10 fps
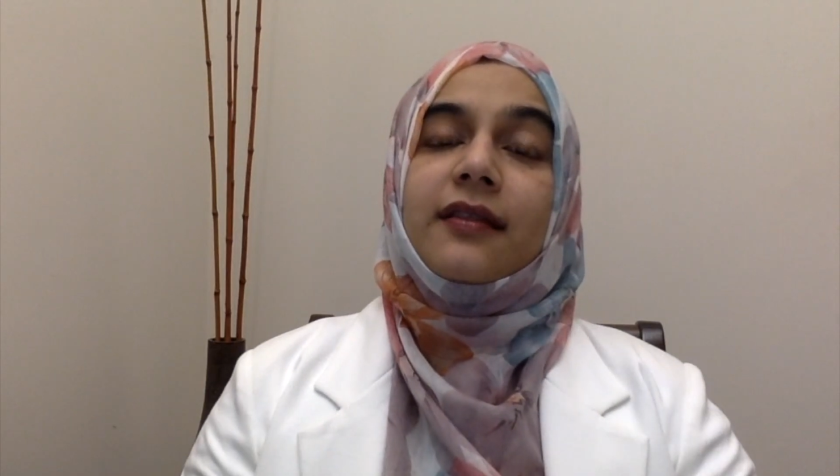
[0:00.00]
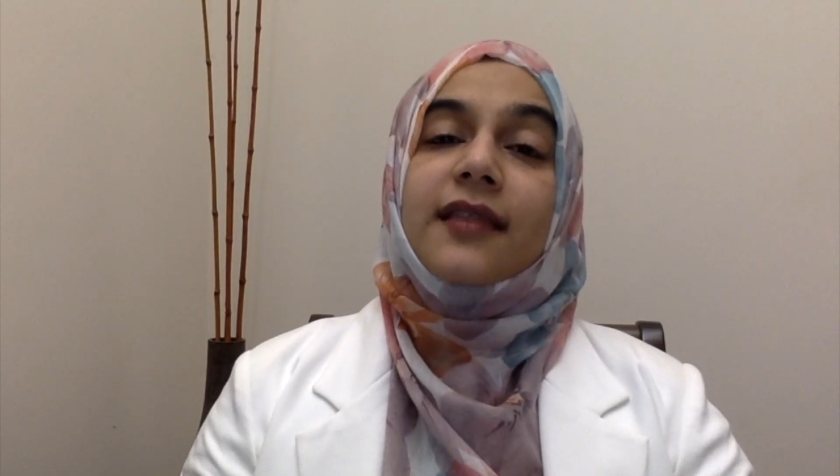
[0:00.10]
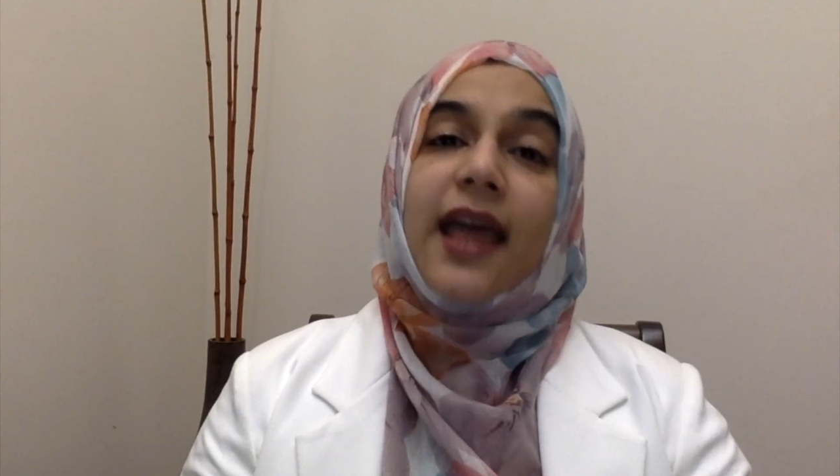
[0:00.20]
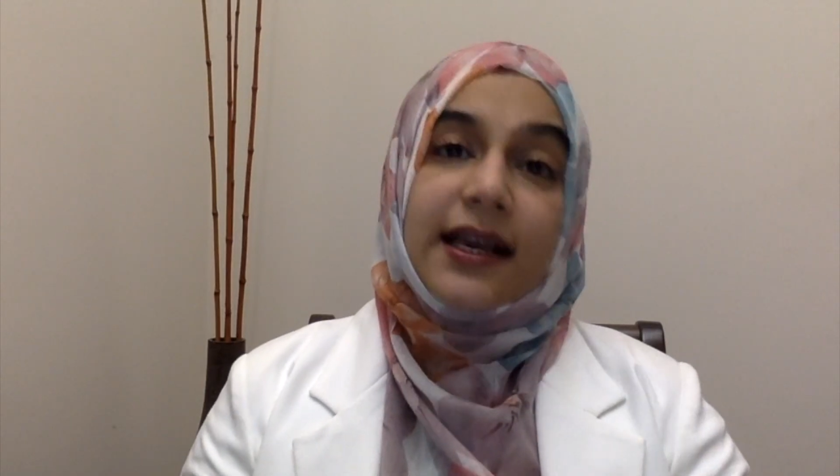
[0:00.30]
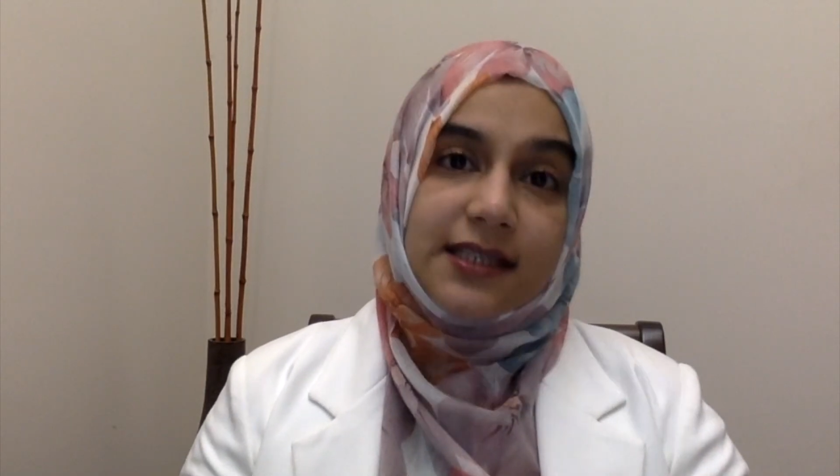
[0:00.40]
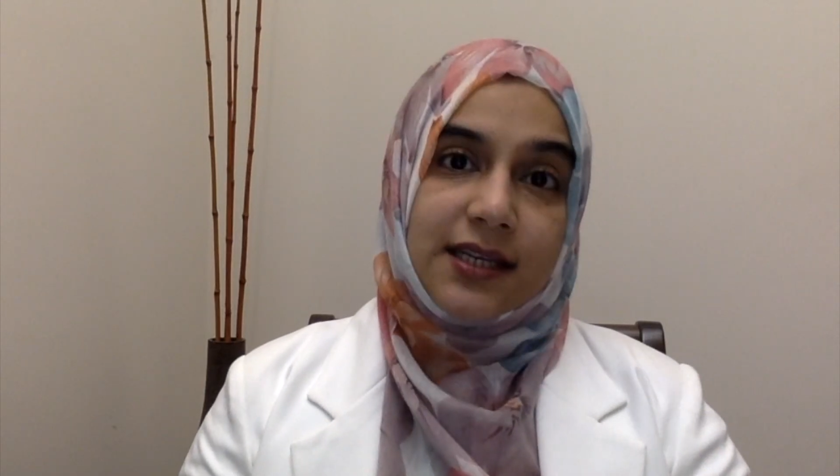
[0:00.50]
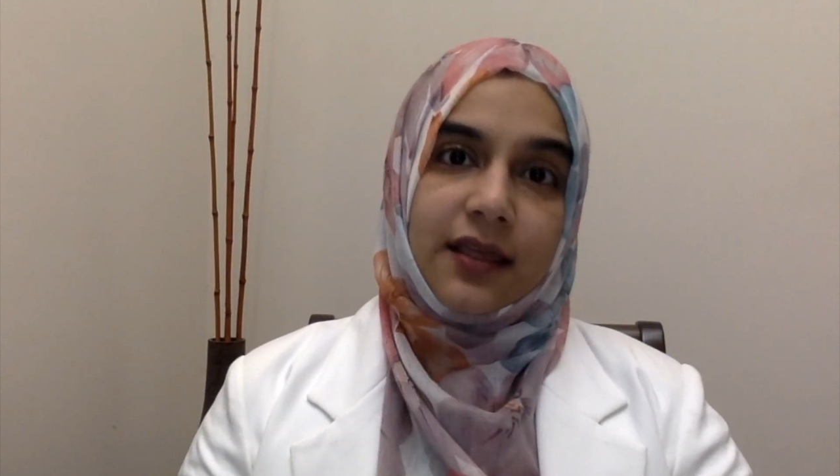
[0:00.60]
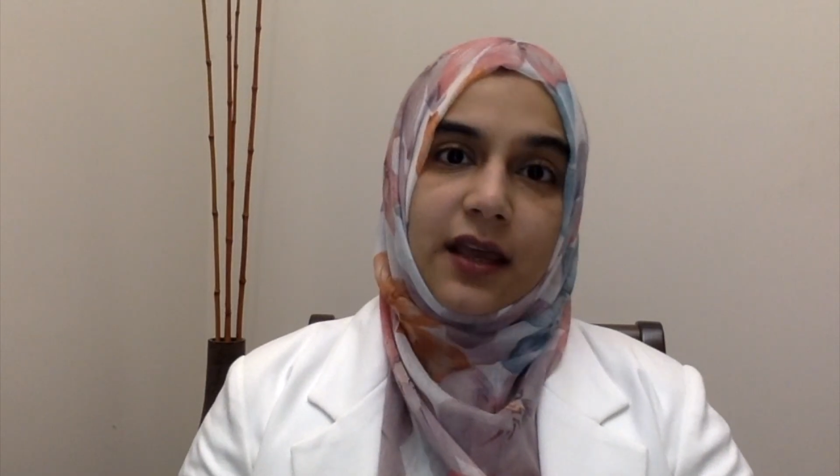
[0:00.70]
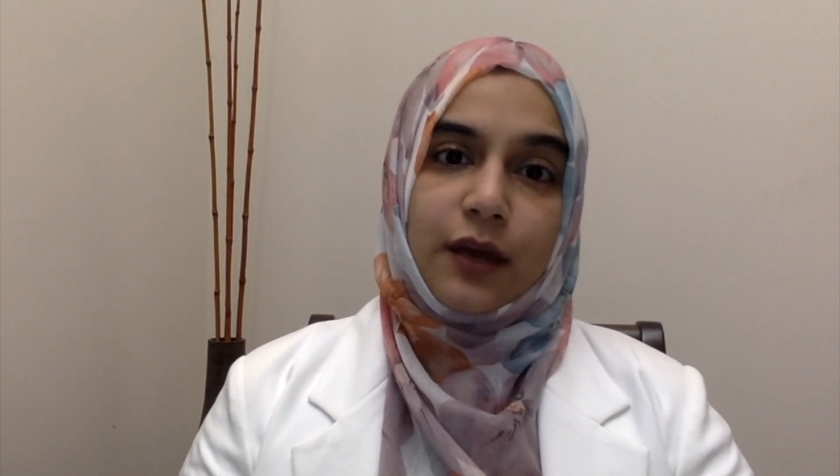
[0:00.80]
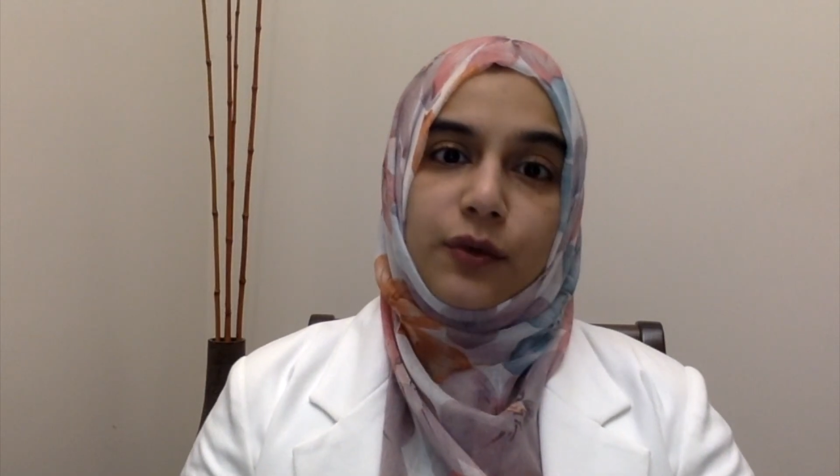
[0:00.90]
Next
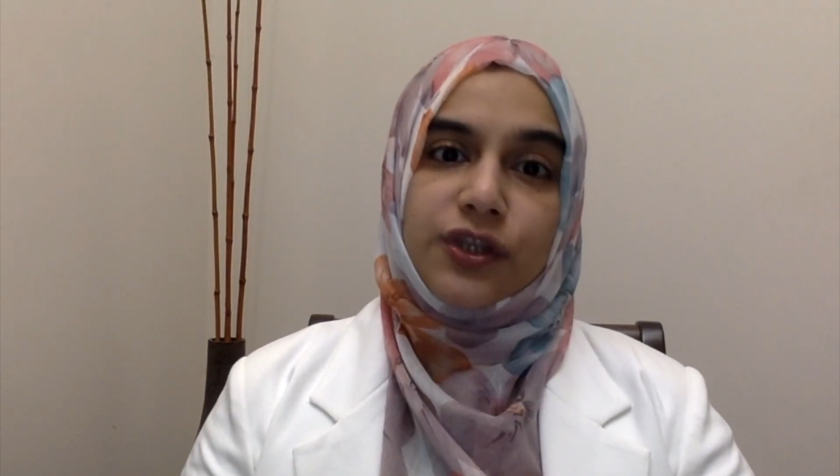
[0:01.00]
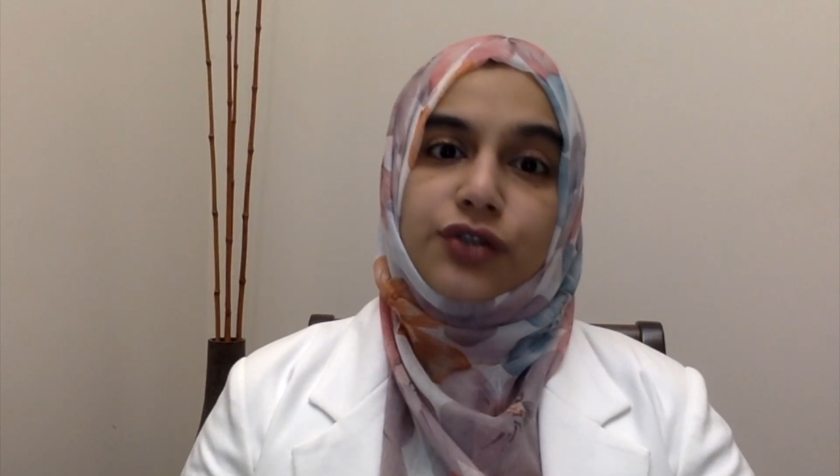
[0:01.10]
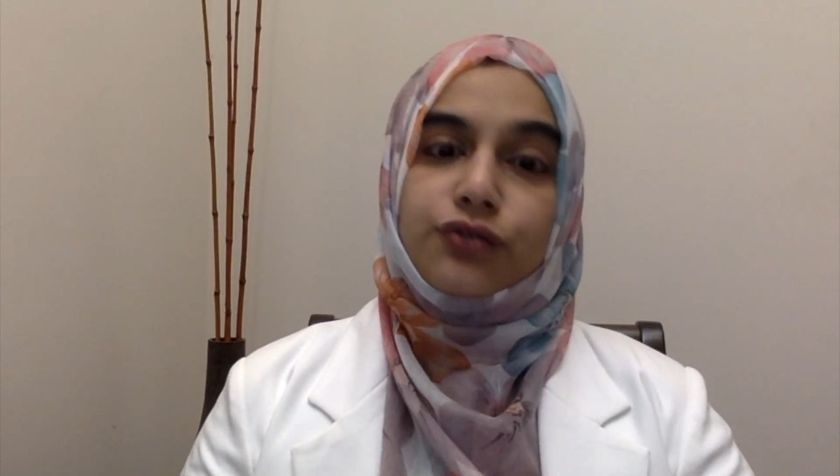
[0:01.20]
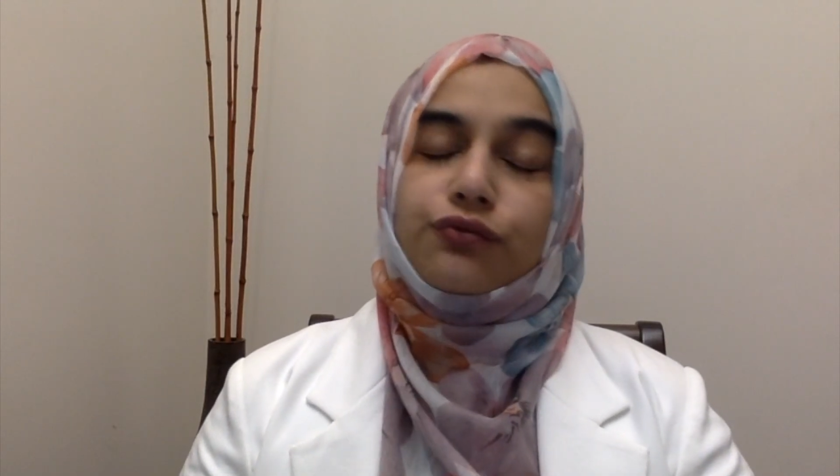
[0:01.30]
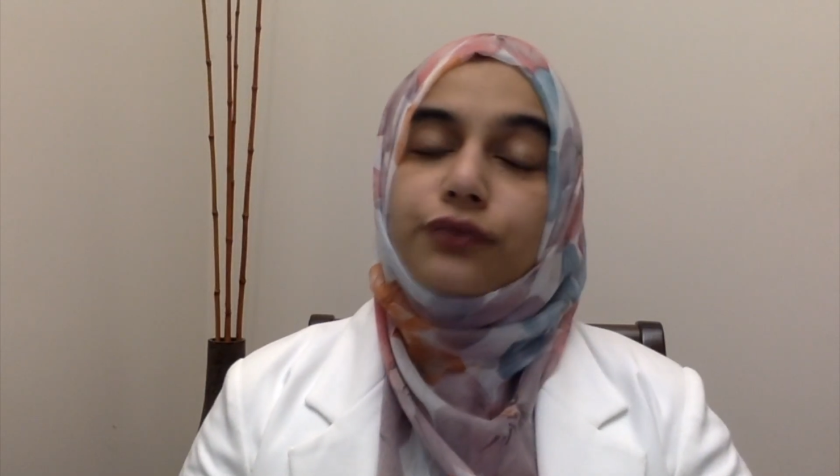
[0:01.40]
thing, which is